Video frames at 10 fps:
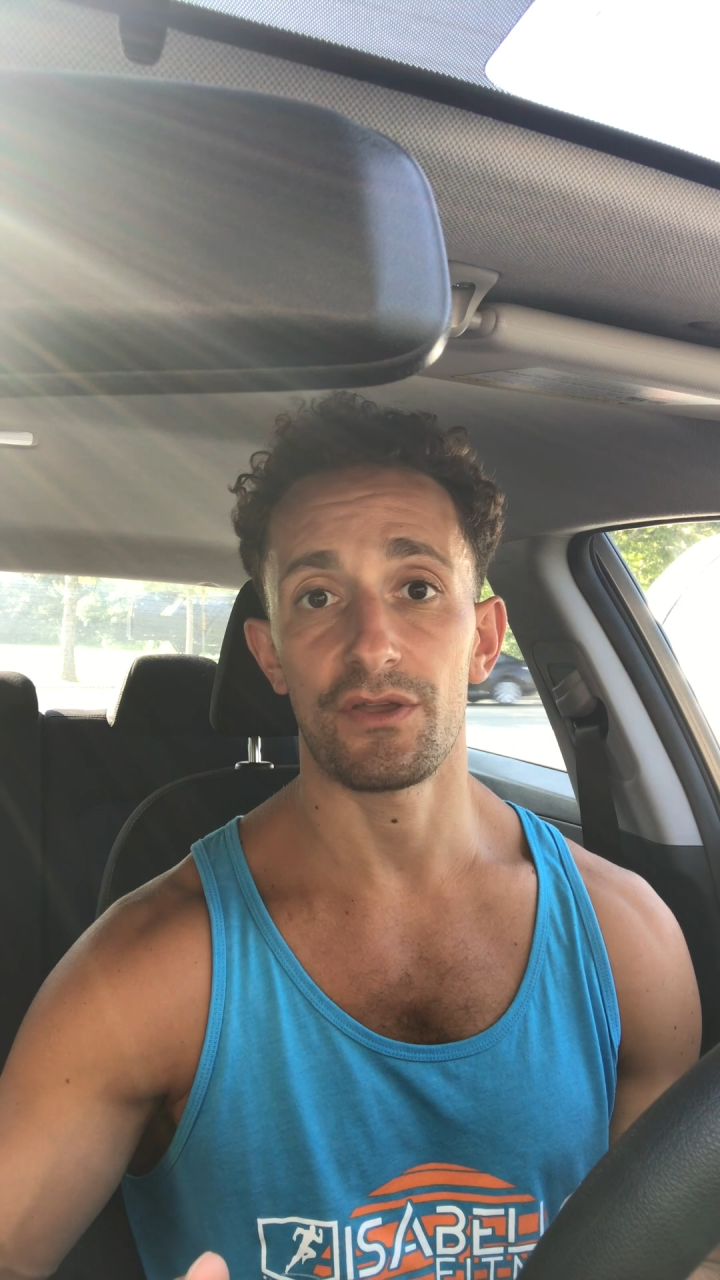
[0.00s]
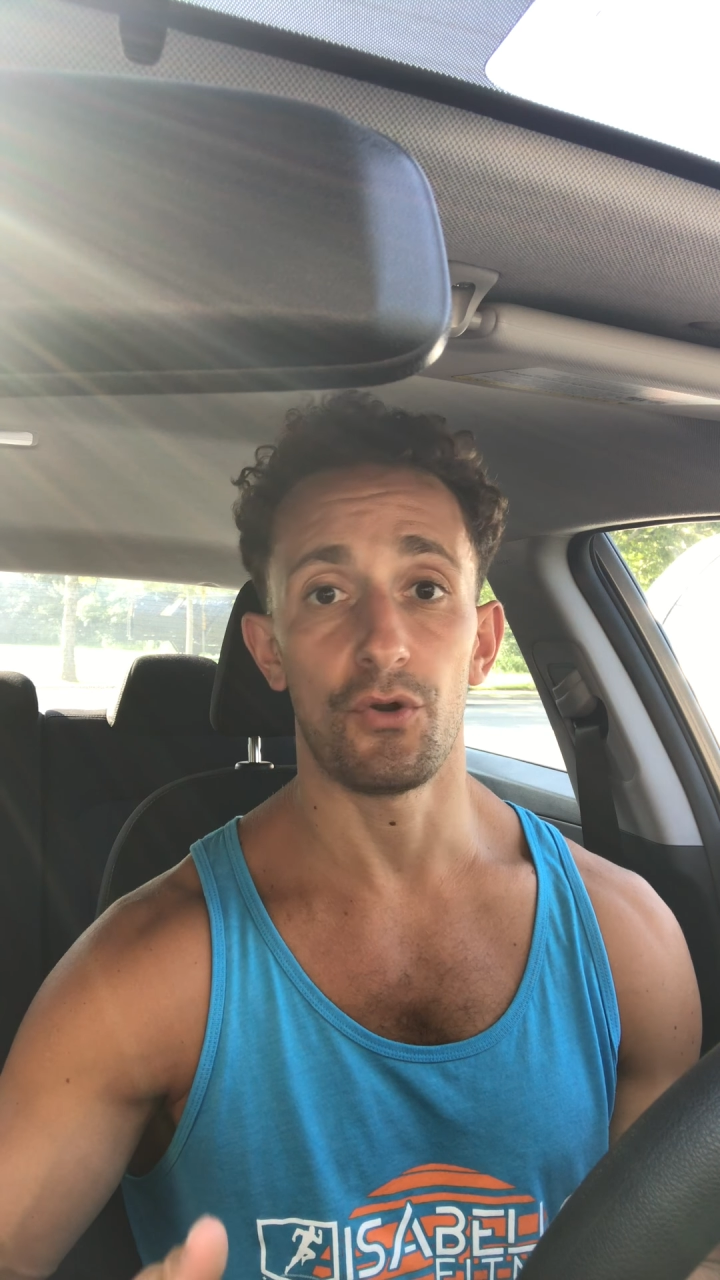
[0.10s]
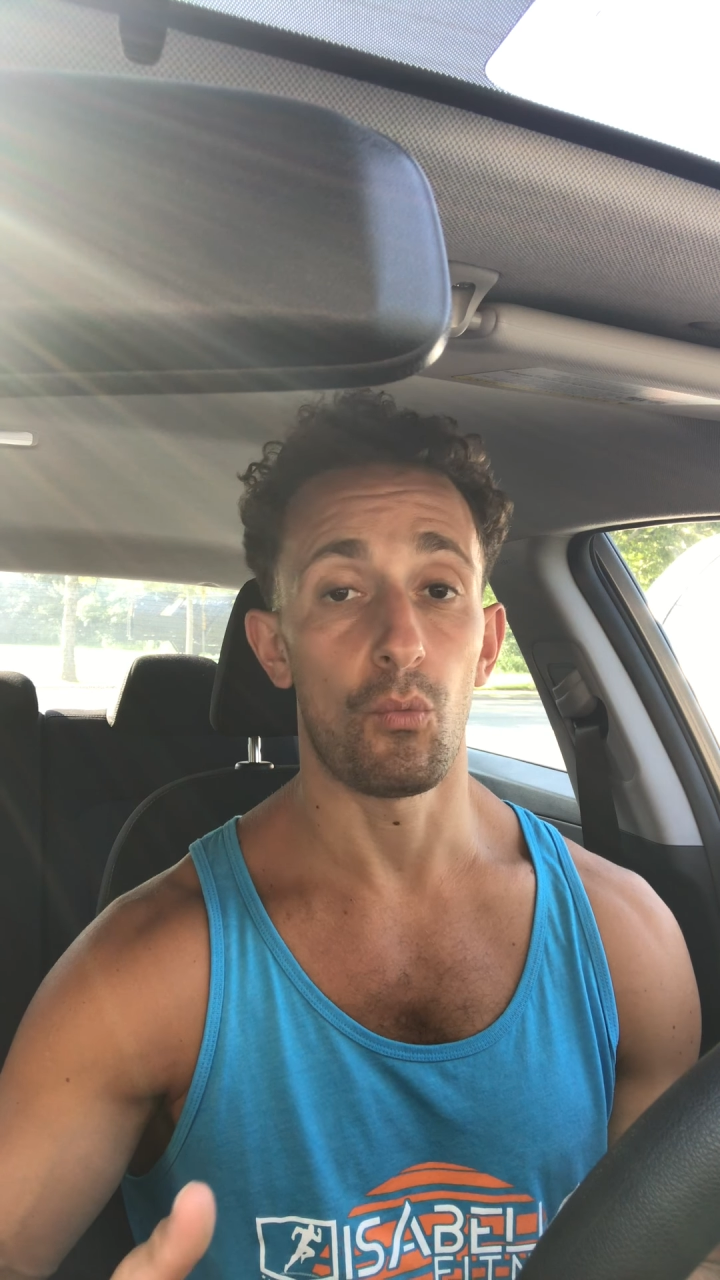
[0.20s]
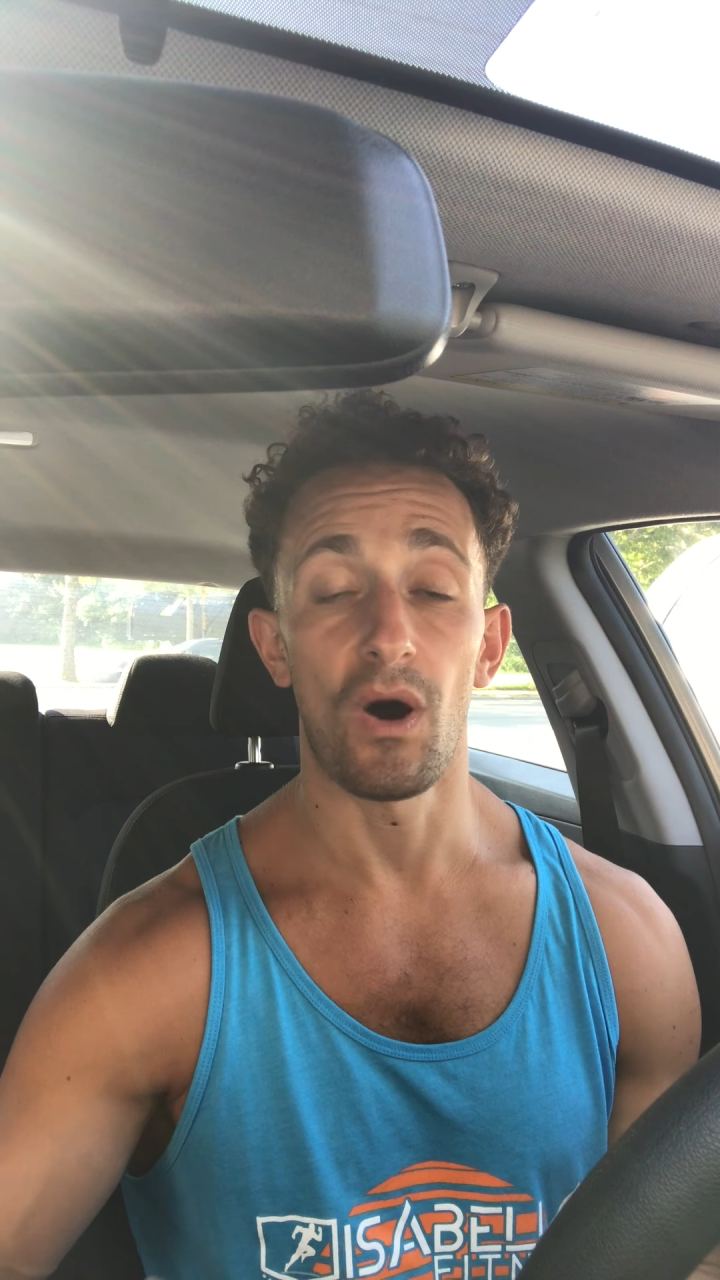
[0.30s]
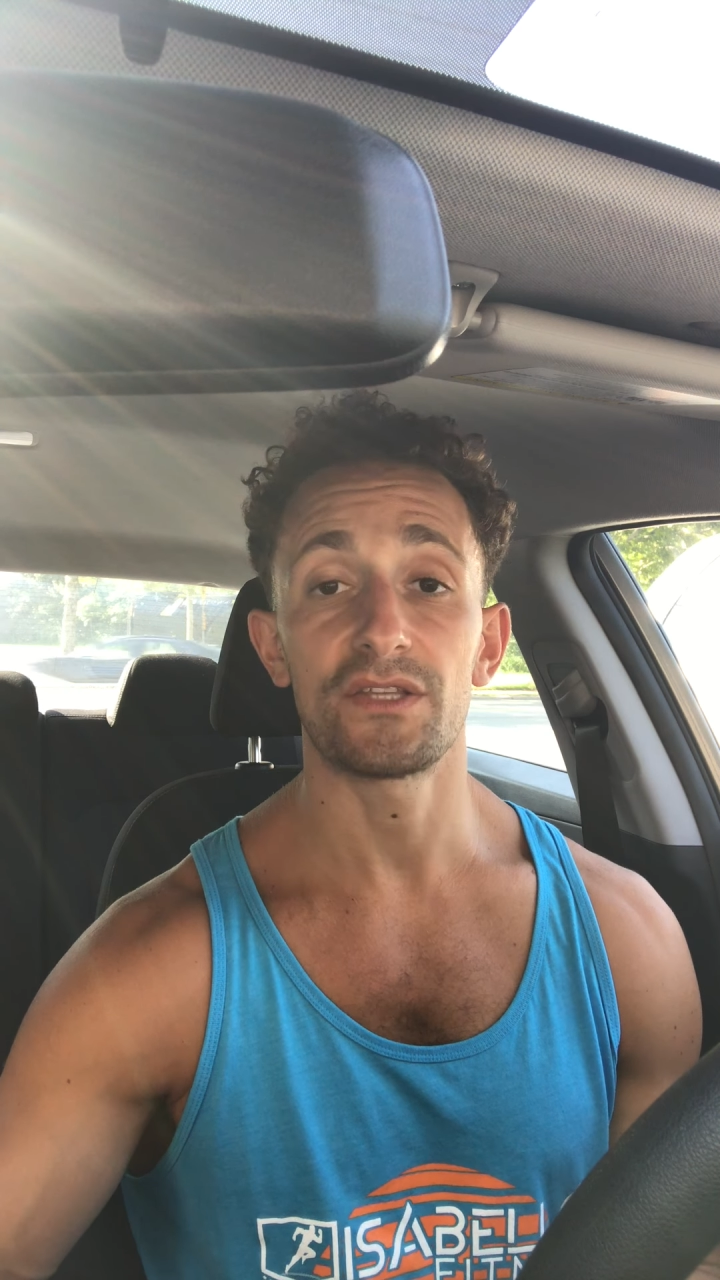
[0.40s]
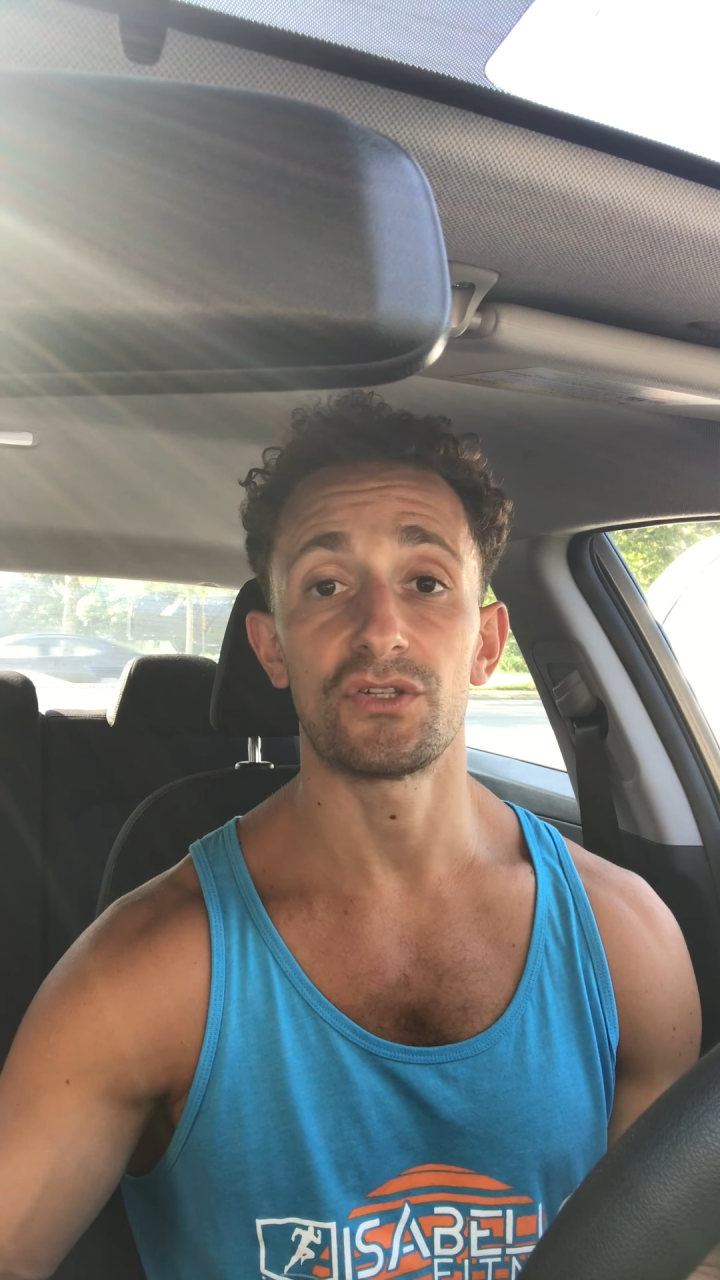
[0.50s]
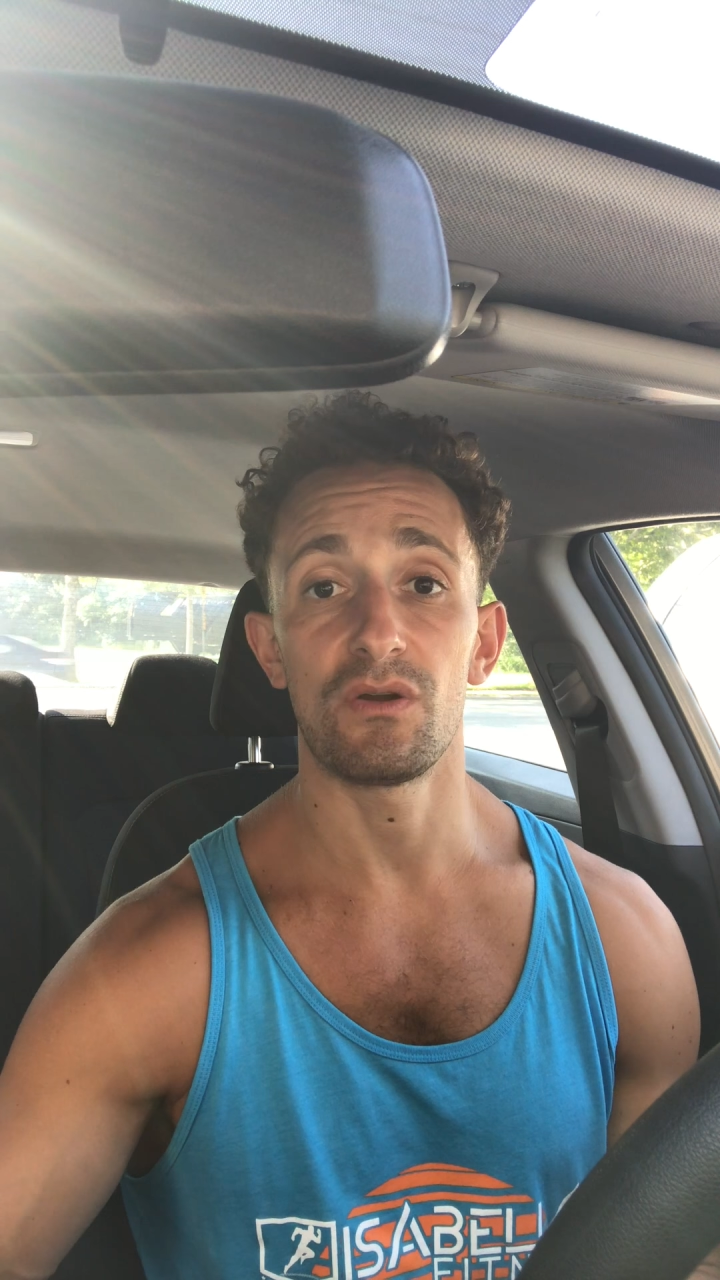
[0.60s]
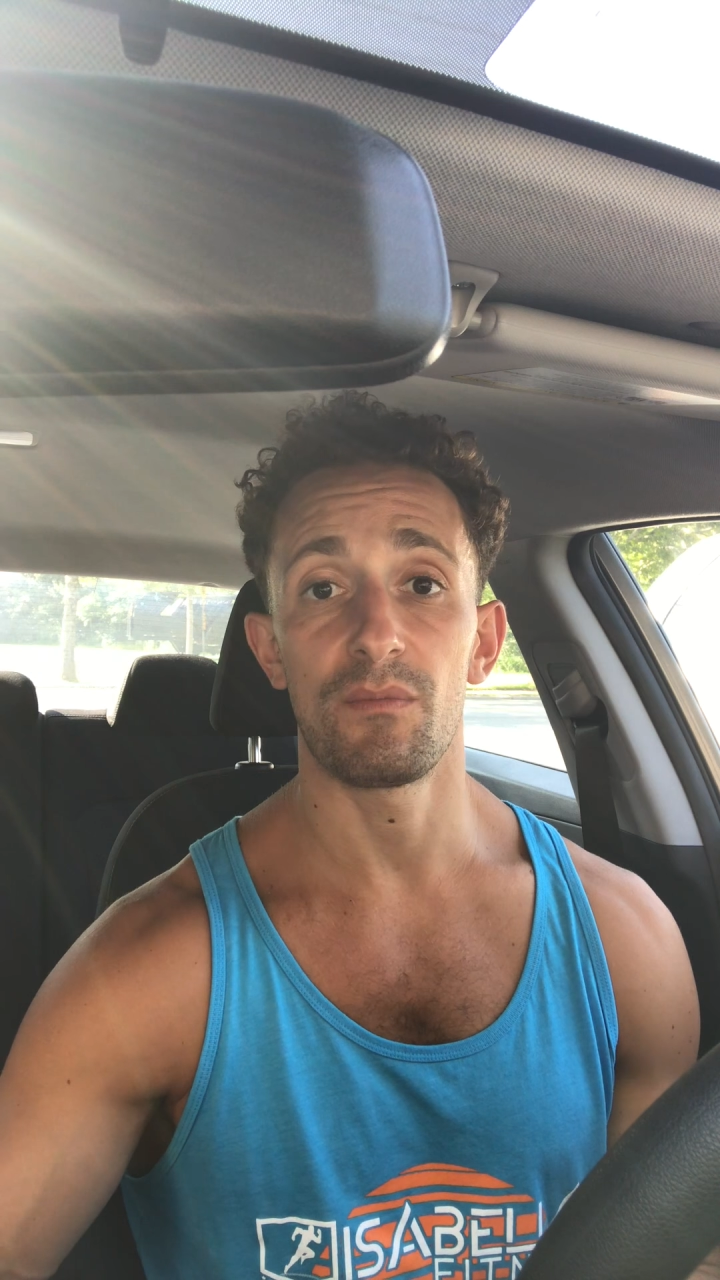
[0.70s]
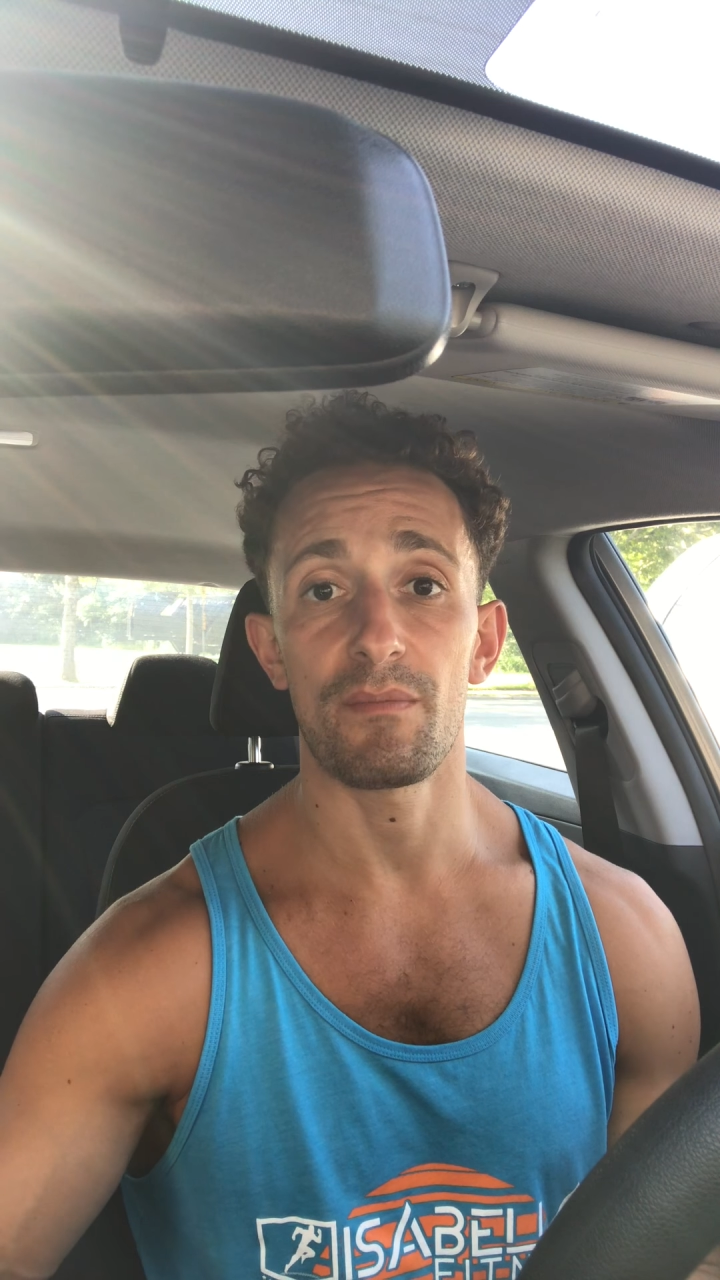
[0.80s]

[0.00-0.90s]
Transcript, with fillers: you don't want to,